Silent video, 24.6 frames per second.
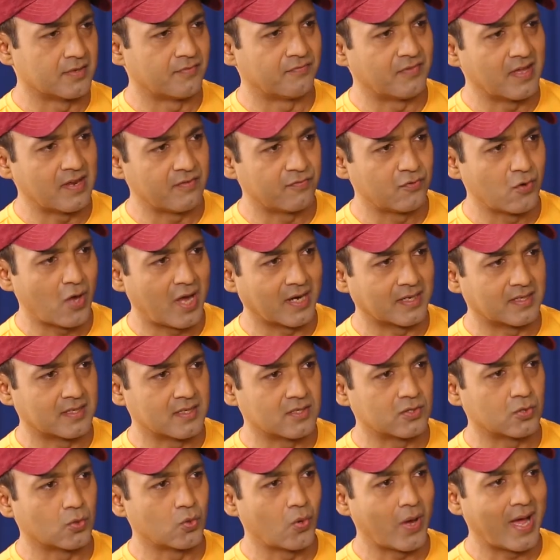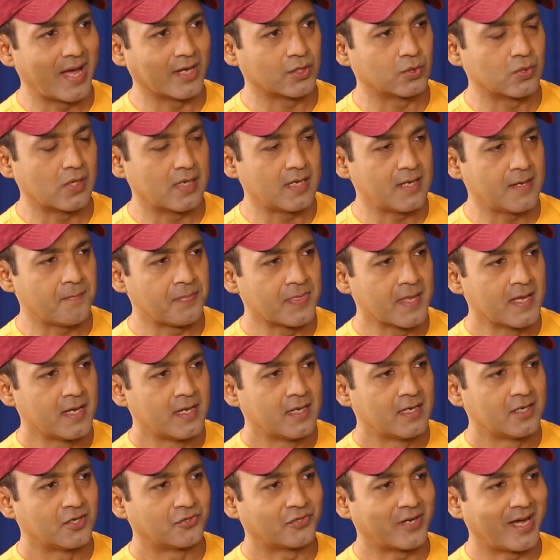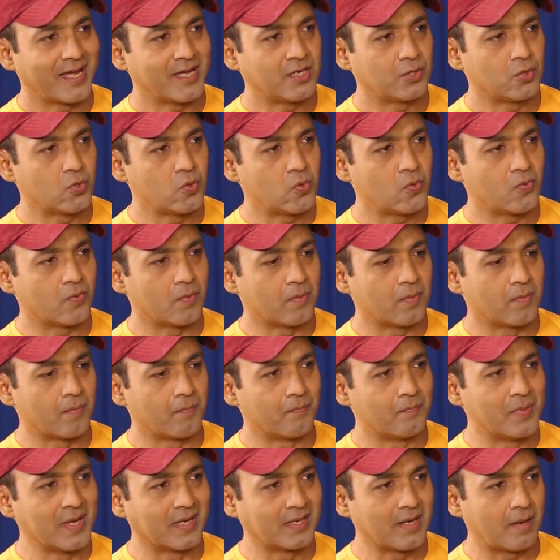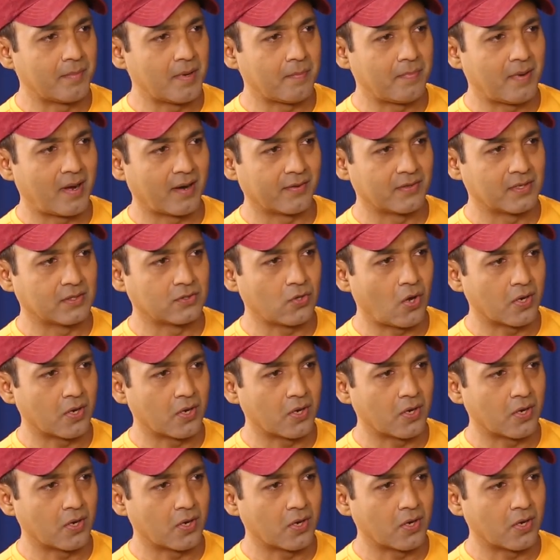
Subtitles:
There are very few actors who actually try to become a part of the